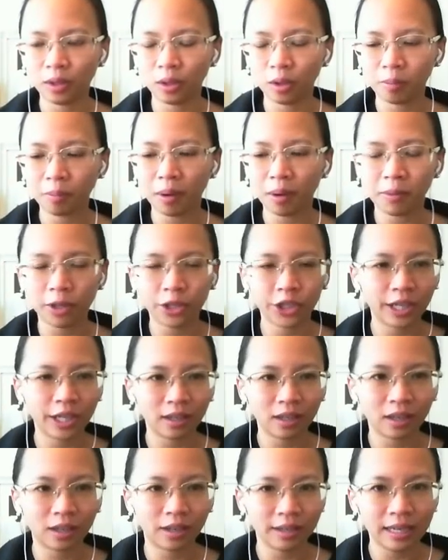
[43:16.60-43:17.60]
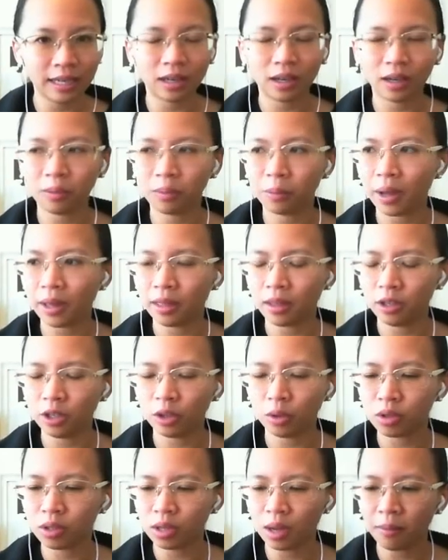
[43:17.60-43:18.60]
publishing career, where
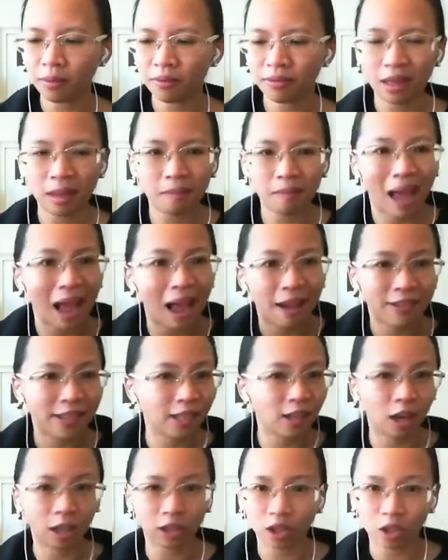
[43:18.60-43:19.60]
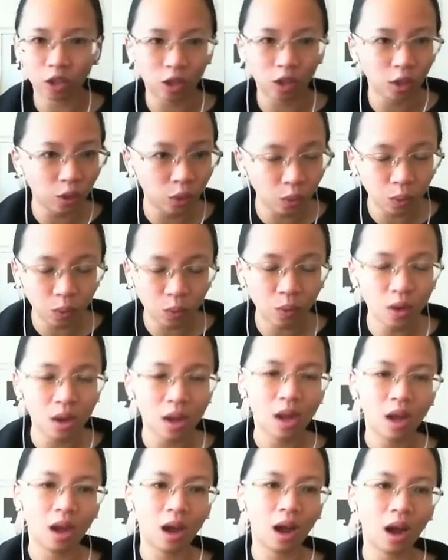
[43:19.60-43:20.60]
some of them haven't got a clue
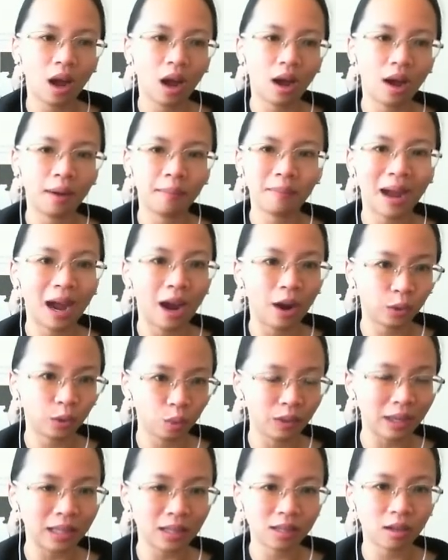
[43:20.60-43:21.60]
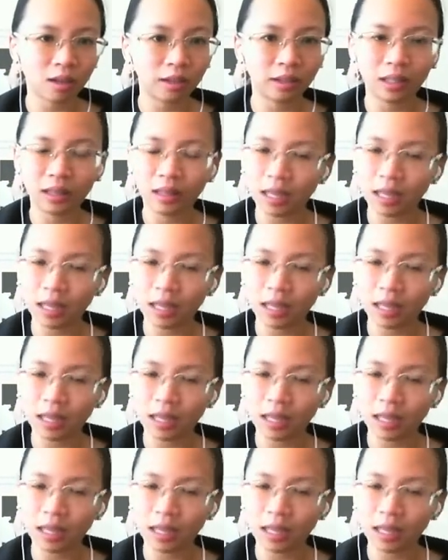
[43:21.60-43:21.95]
how to get started.